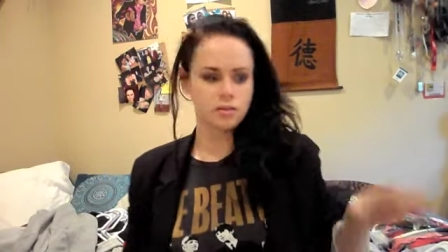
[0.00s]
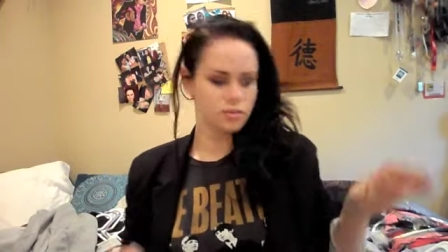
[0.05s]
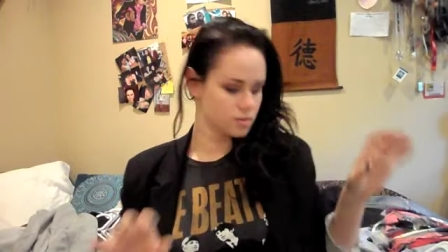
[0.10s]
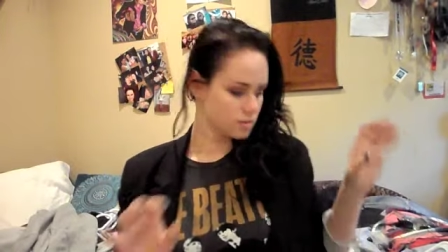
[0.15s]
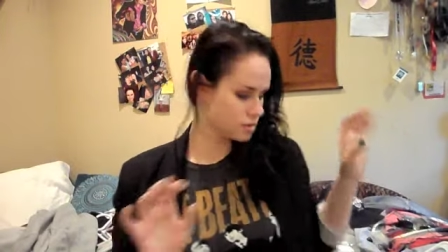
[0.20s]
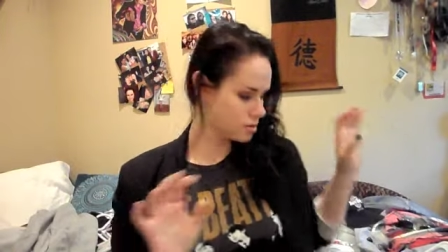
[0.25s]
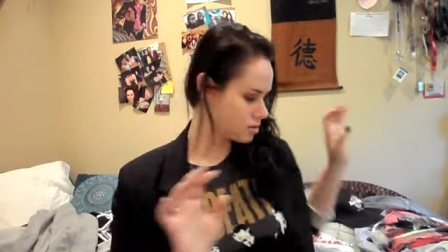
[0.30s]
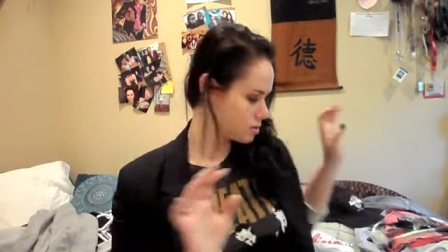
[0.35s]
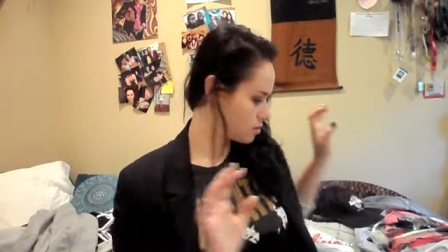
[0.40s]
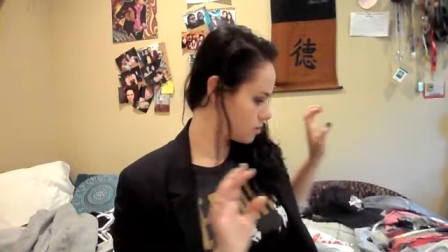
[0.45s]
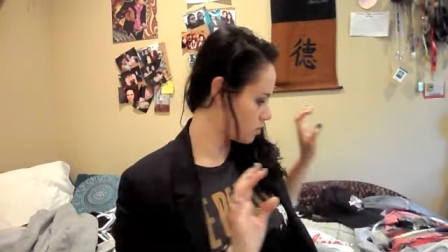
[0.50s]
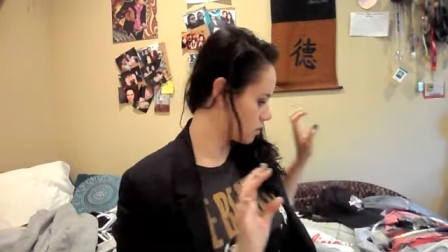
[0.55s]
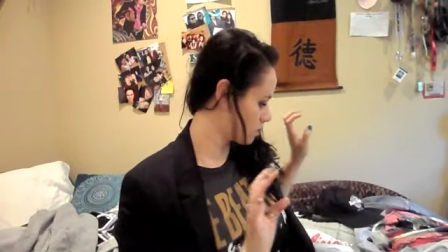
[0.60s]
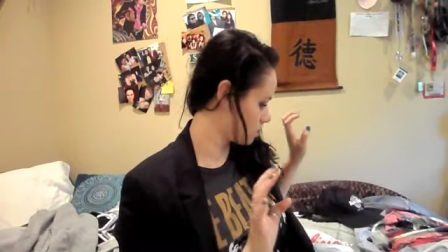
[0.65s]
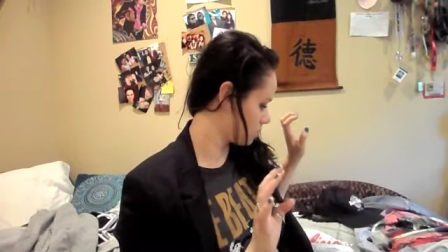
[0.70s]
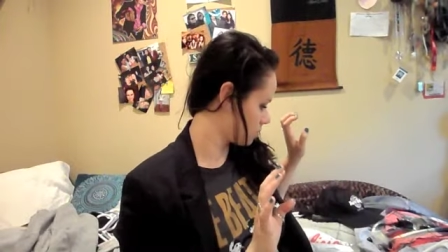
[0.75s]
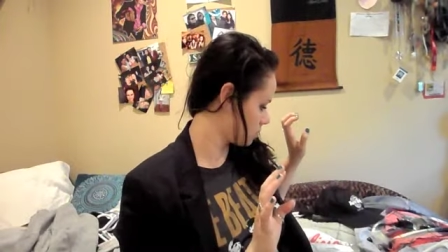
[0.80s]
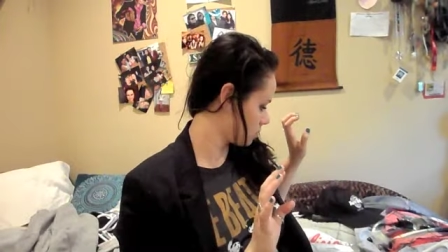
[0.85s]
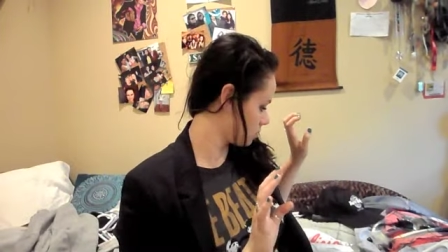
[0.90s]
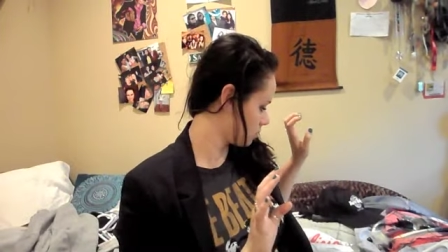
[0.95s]

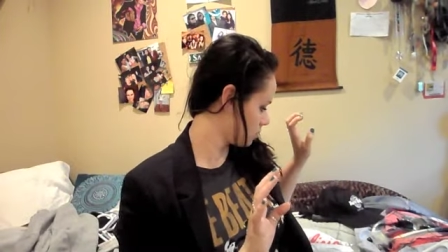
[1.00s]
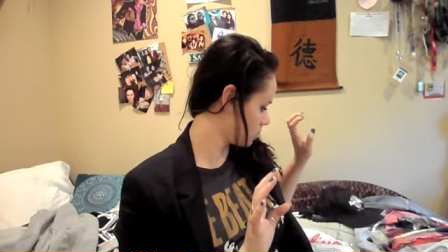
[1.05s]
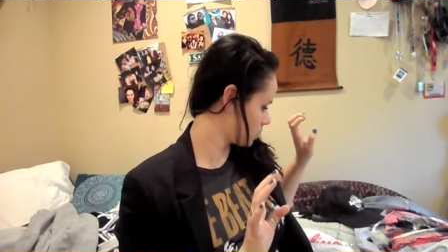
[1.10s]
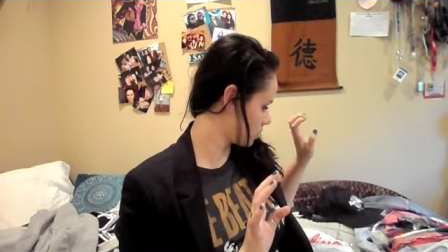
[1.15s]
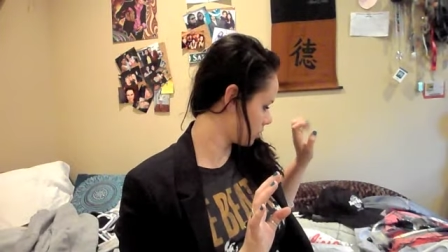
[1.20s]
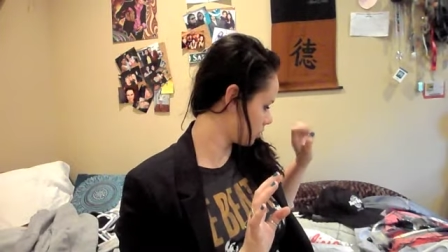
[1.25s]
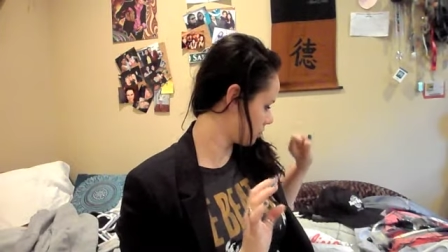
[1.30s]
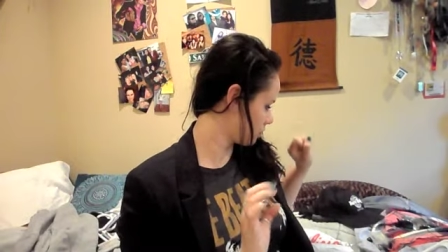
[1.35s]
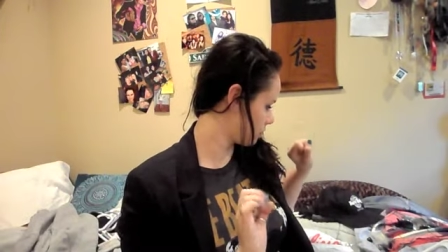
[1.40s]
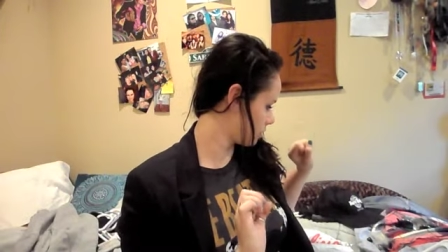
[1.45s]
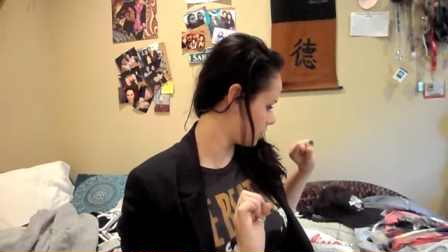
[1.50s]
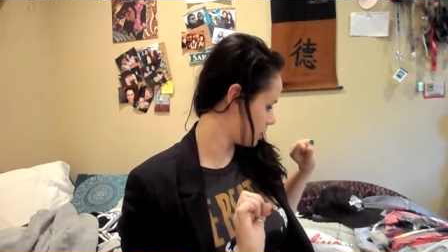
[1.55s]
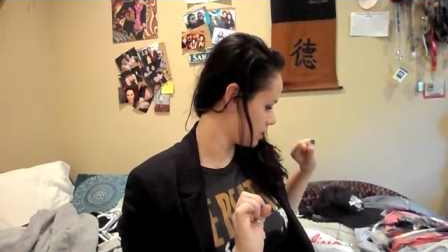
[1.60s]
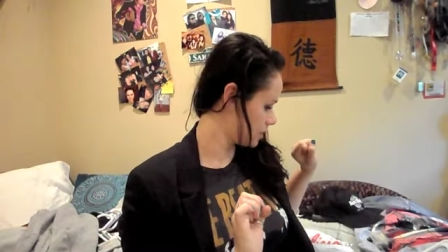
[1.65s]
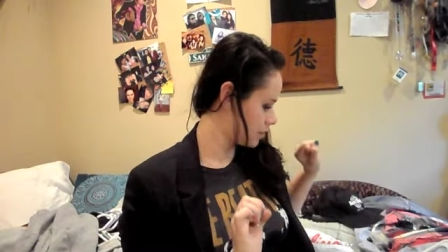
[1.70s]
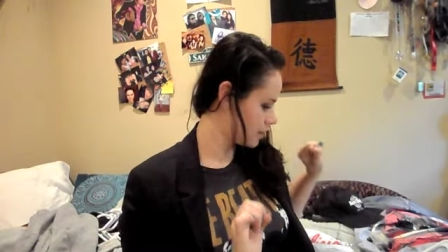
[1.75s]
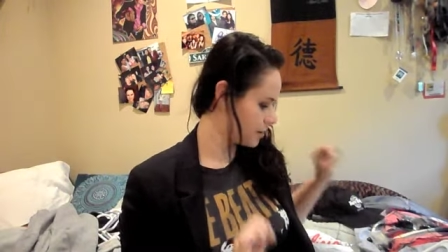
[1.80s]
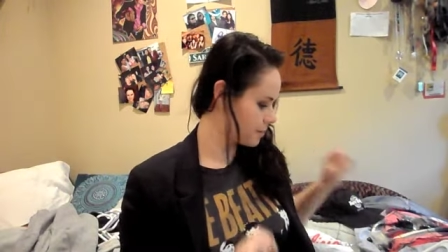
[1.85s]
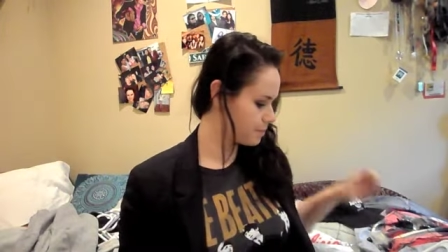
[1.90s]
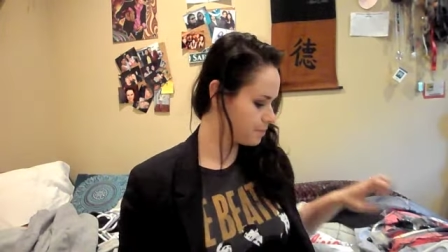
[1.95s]
some of
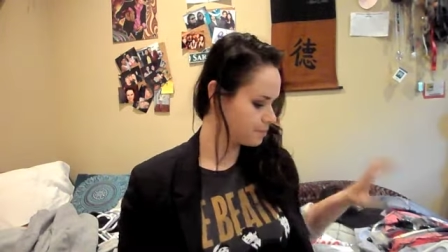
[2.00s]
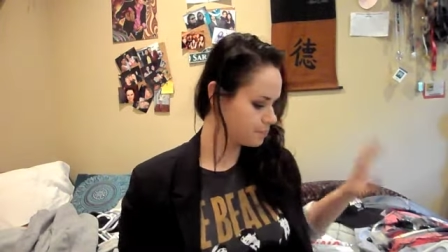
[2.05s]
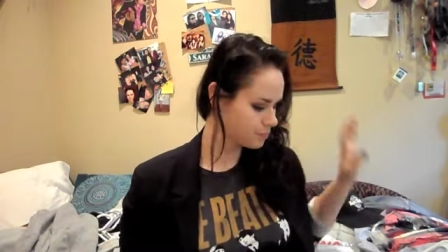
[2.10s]
the